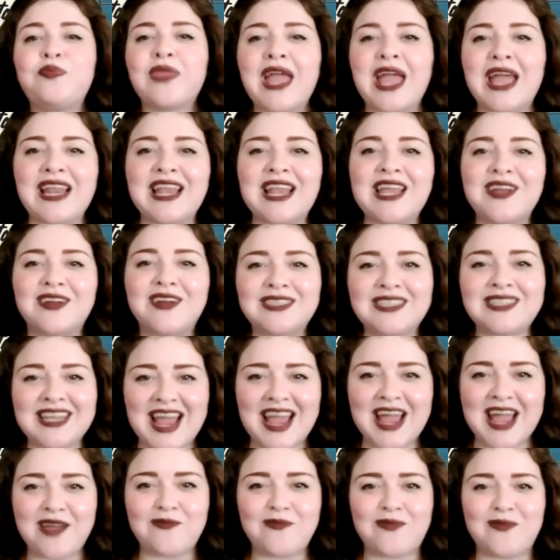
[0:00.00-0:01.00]
And here
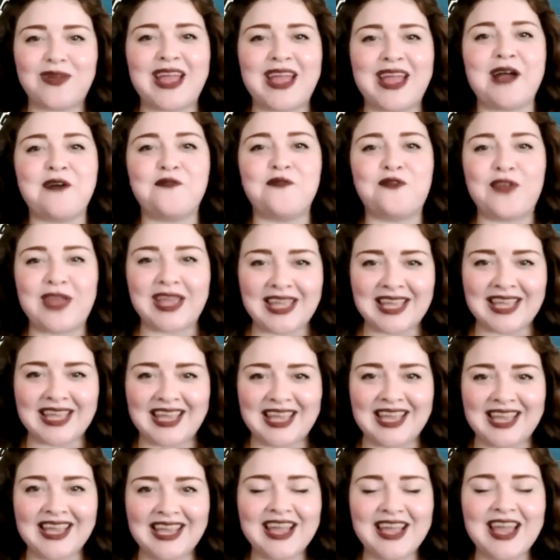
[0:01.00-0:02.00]
today we have
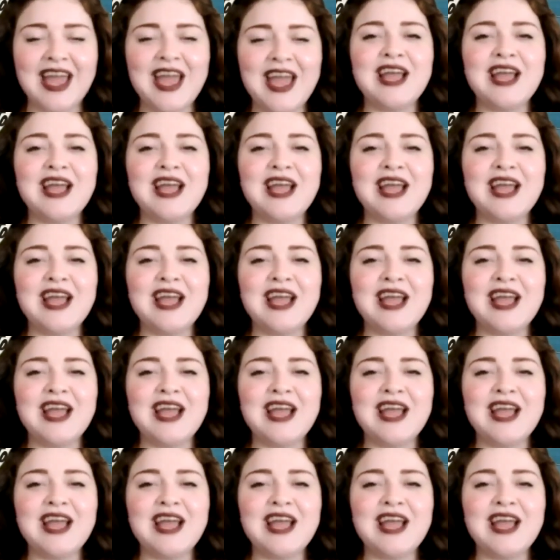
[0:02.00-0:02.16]
Vicki